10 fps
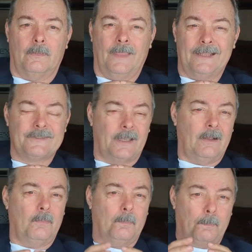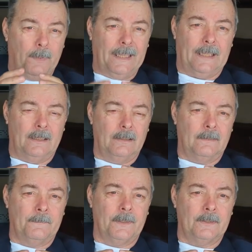that's how big
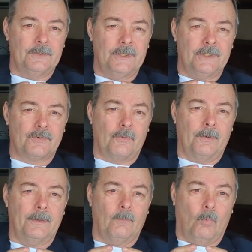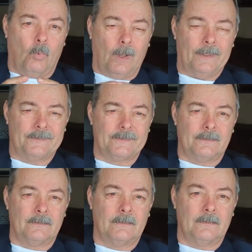detroit was
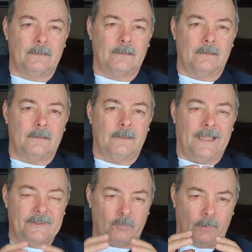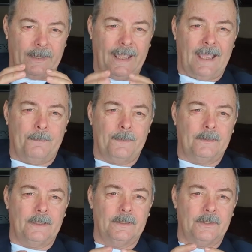that's what
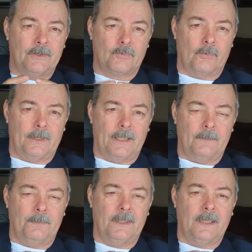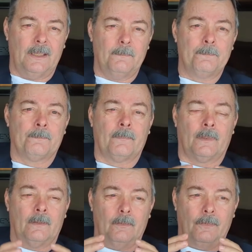happened in Detroit. It became
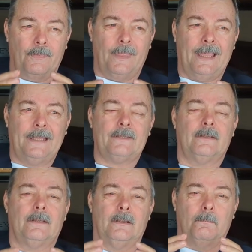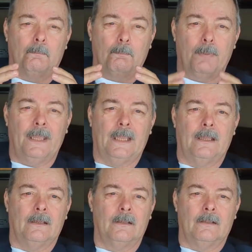that big.